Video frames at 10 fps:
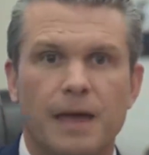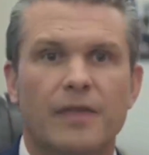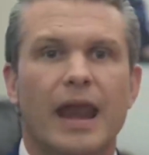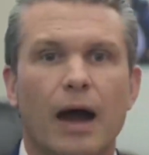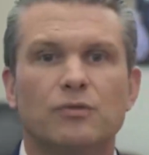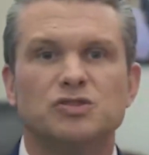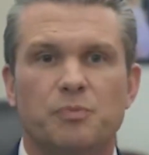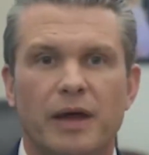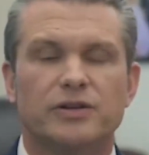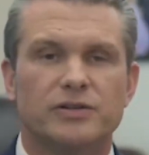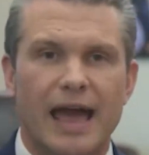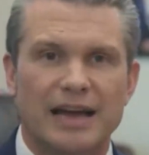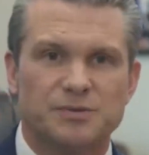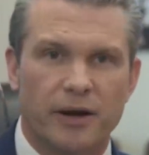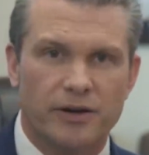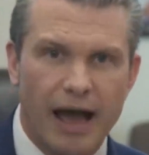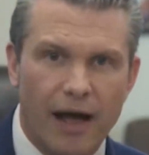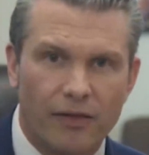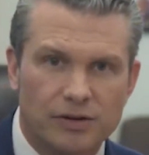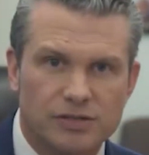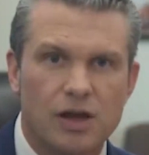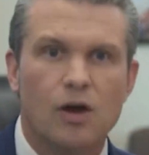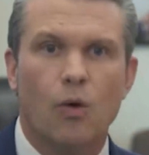and then how we spend your taxpayer dollars